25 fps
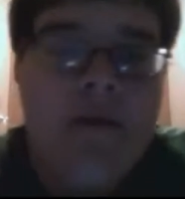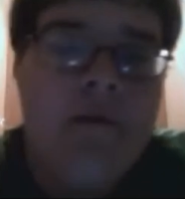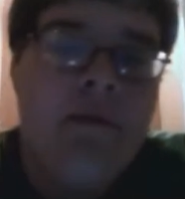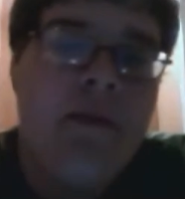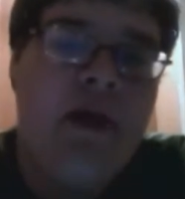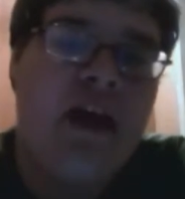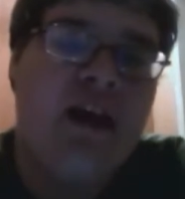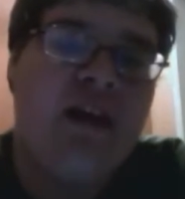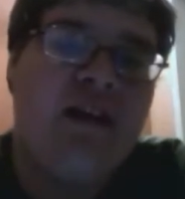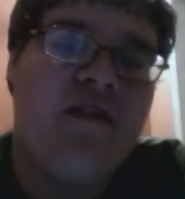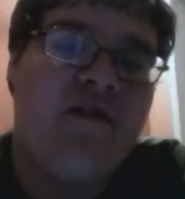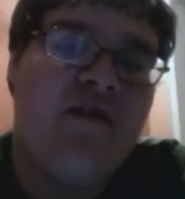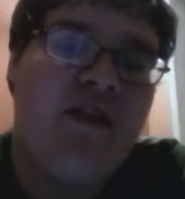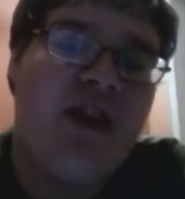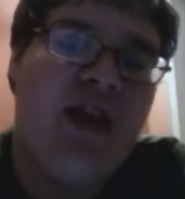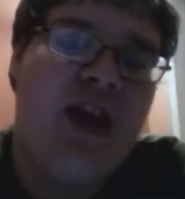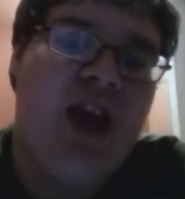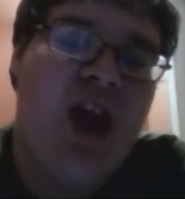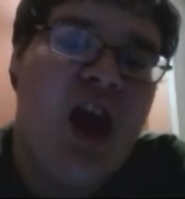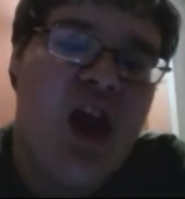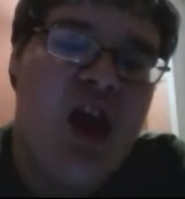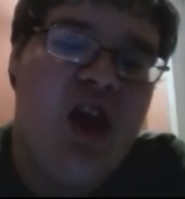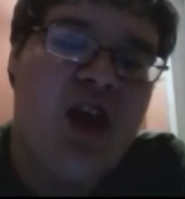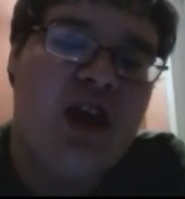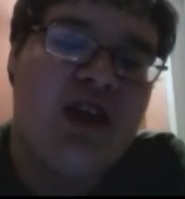But there
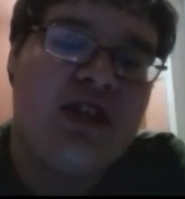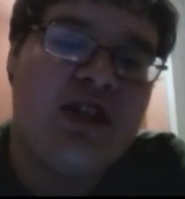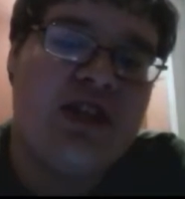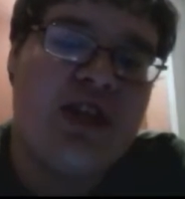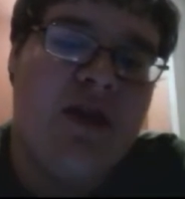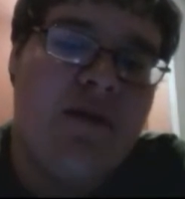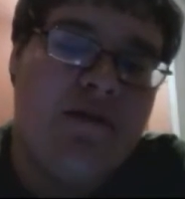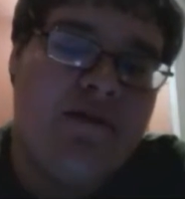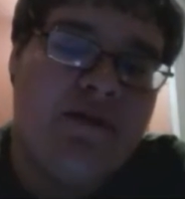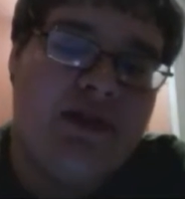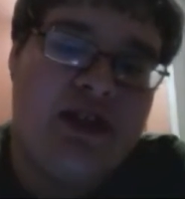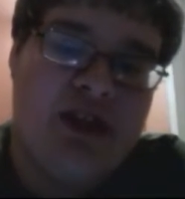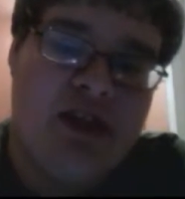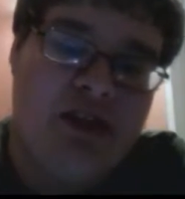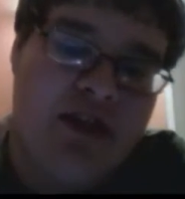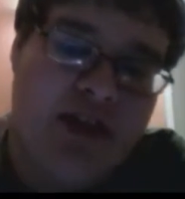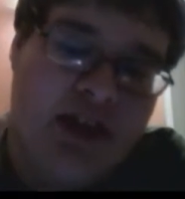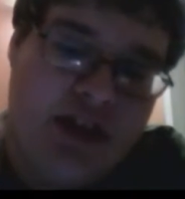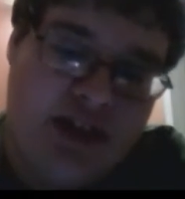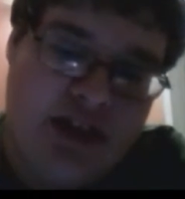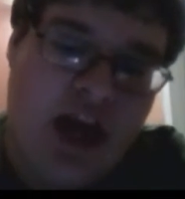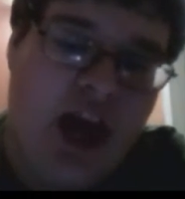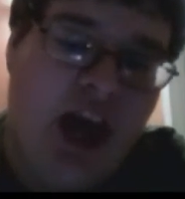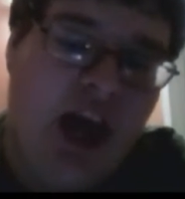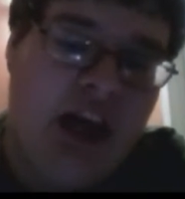are some
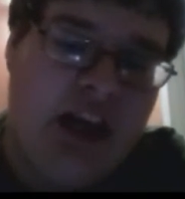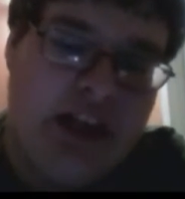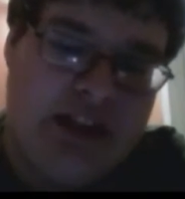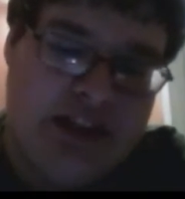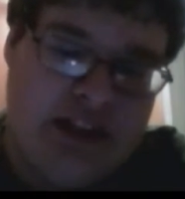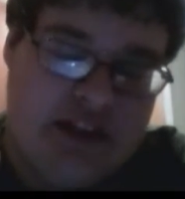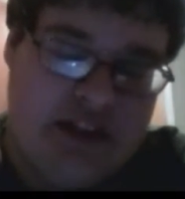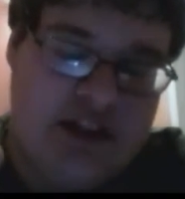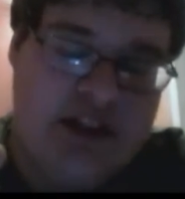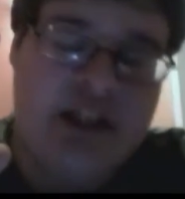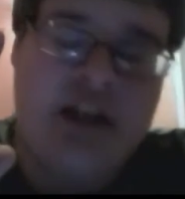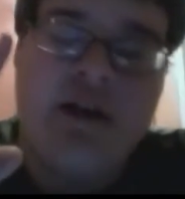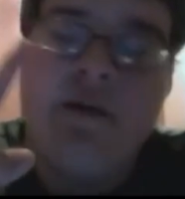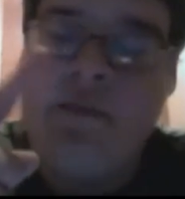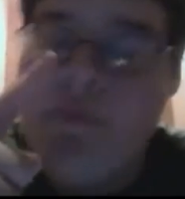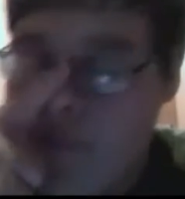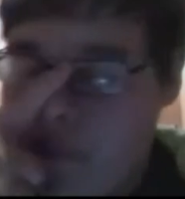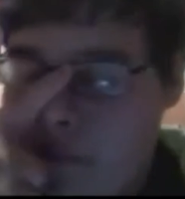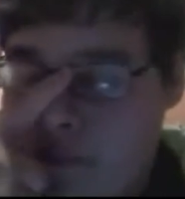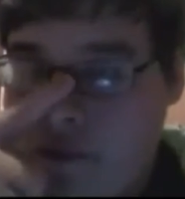serious cons.